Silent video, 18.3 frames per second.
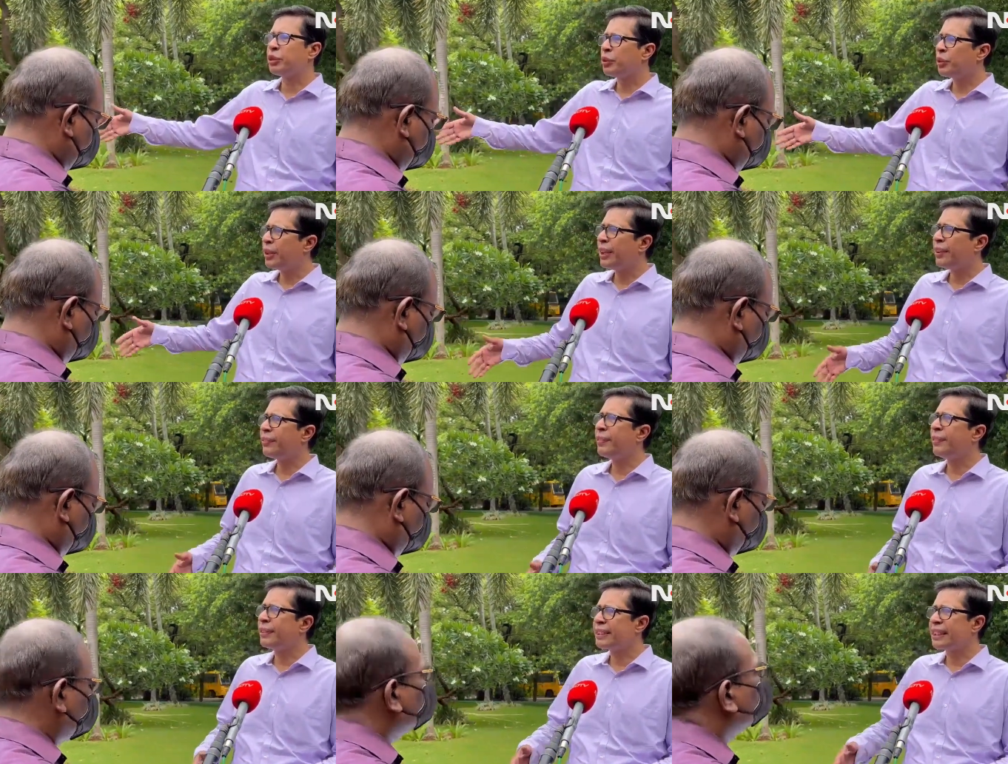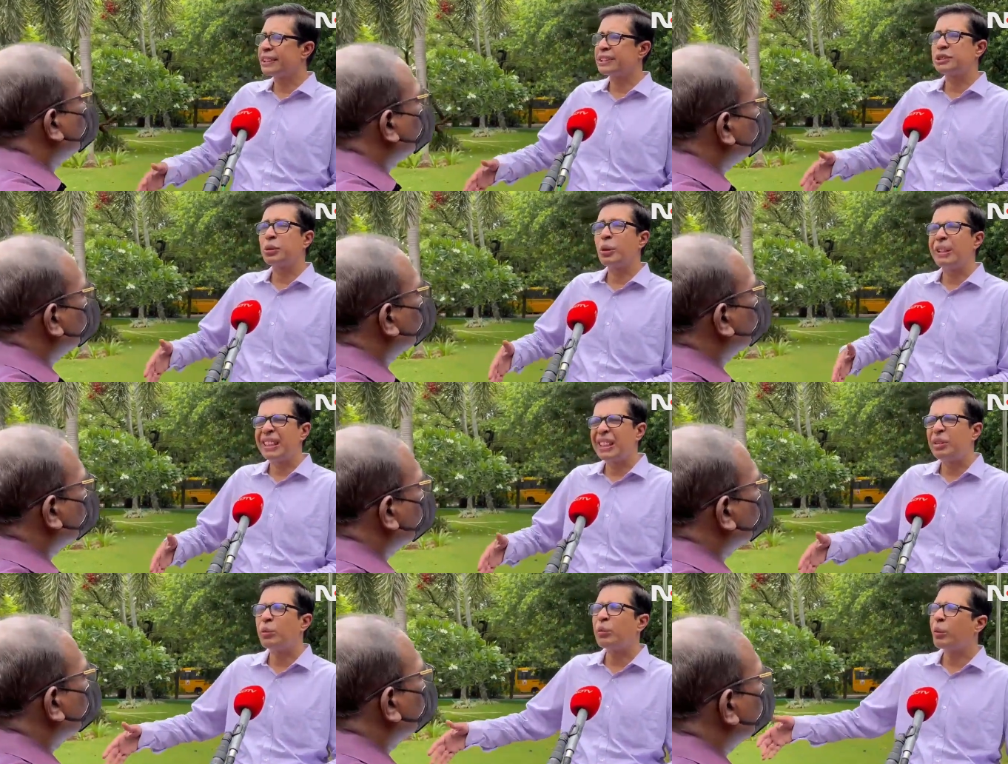Speaker 1: few years we will touch
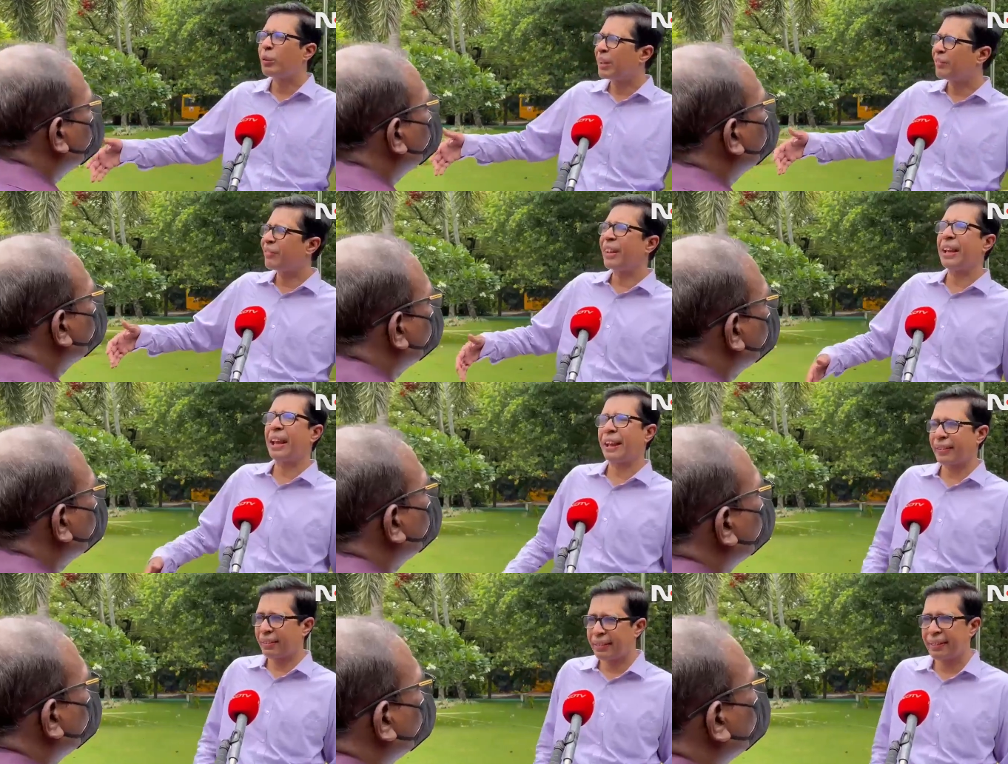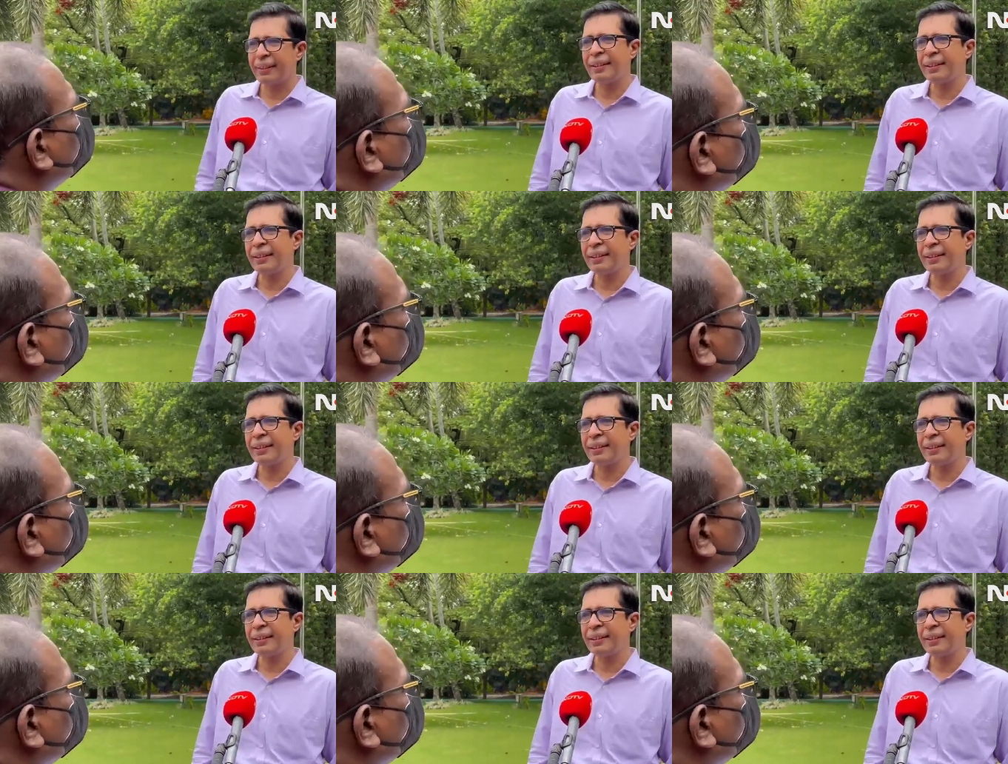20 to 25 lakhs